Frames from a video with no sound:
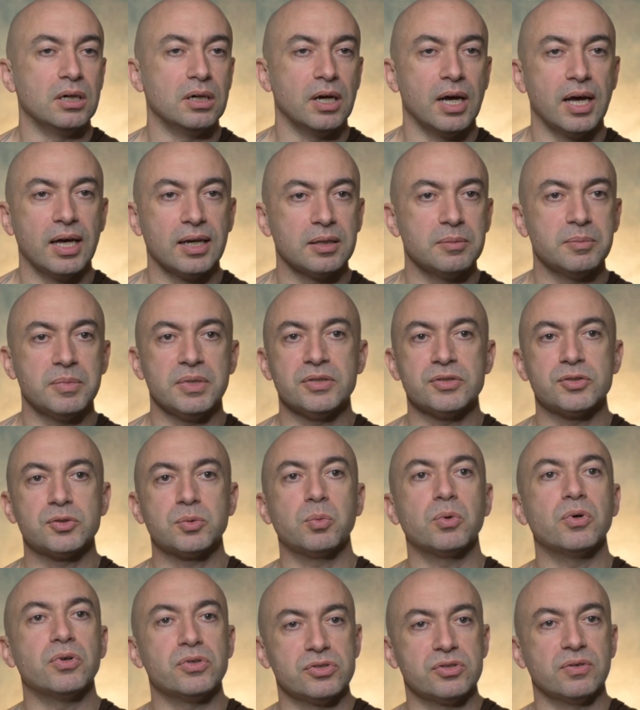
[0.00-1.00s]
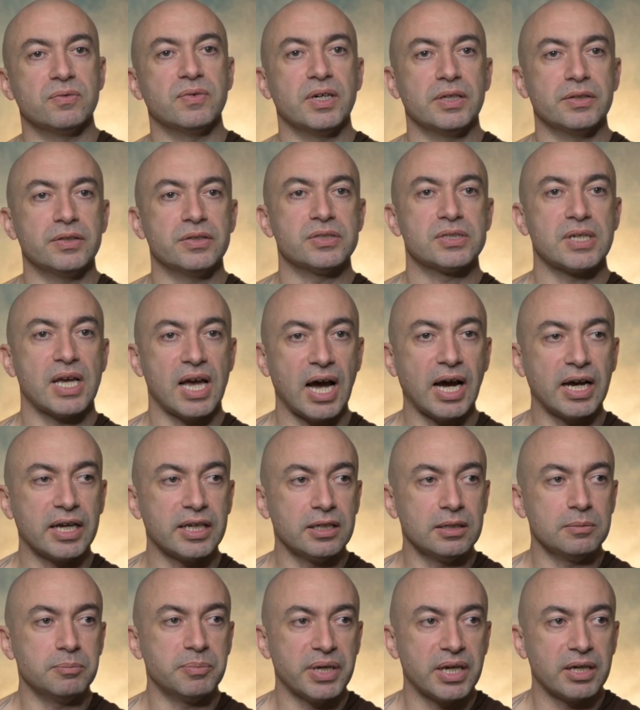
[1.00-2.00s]
elements, words of others,
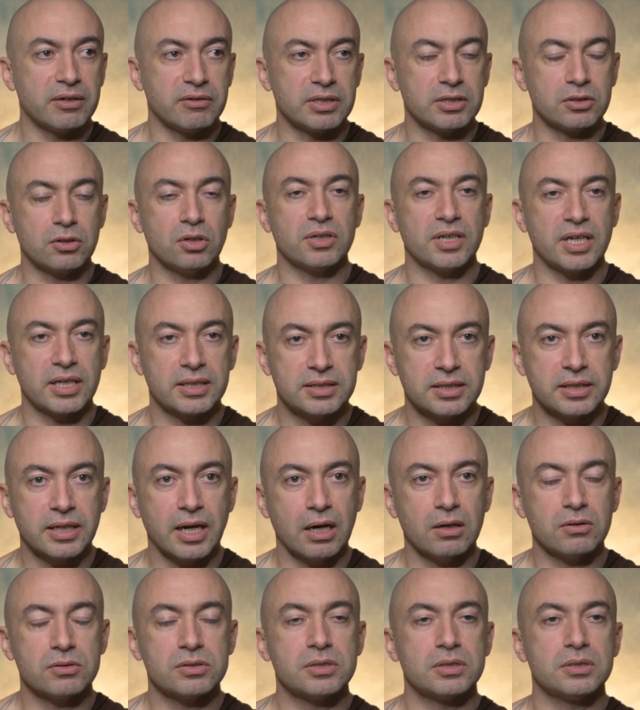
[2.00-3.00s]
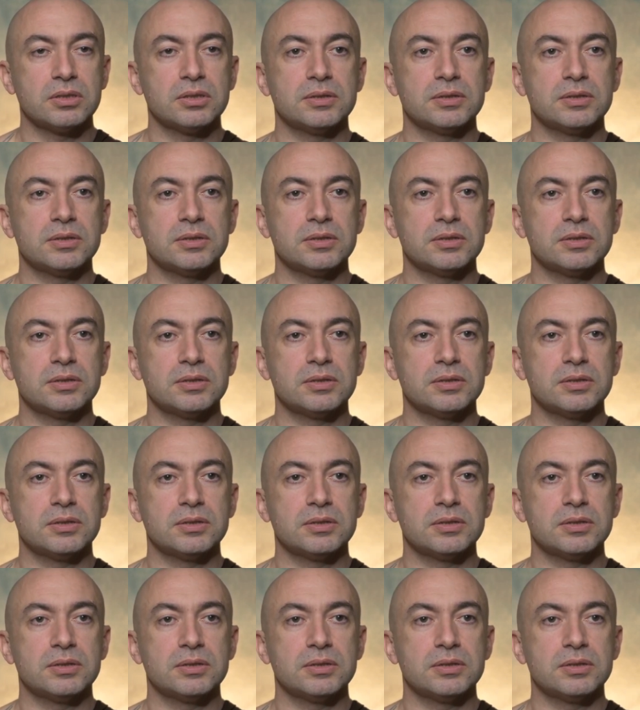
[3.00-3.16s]
i.e. bearing, not acting out.